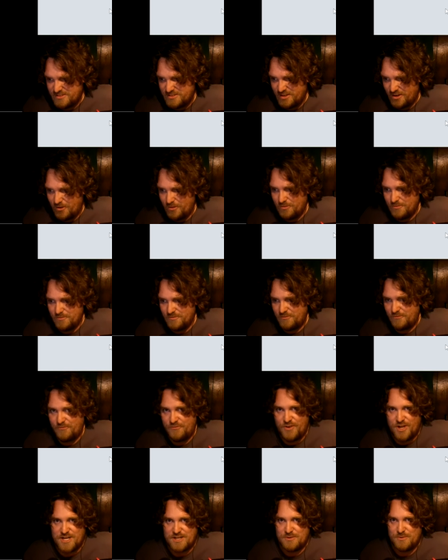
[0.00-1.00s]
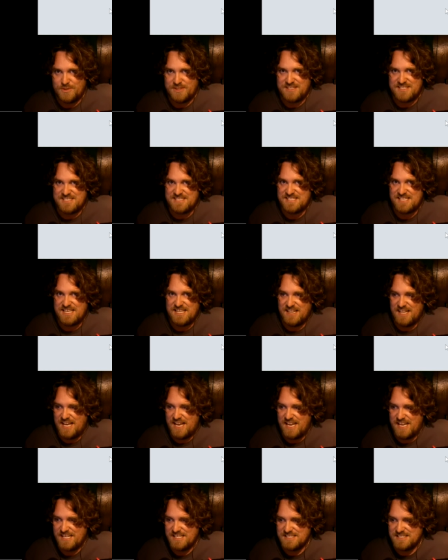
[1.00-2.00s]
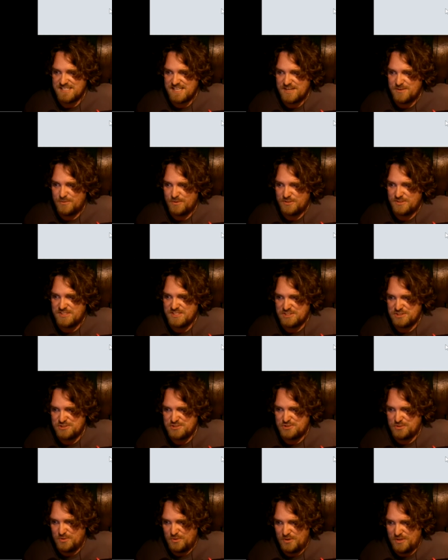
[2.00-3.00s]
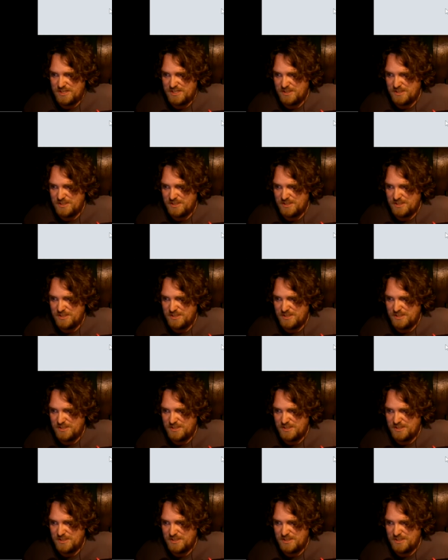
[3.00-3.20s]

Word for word: Don't with the sea lions. They will destroy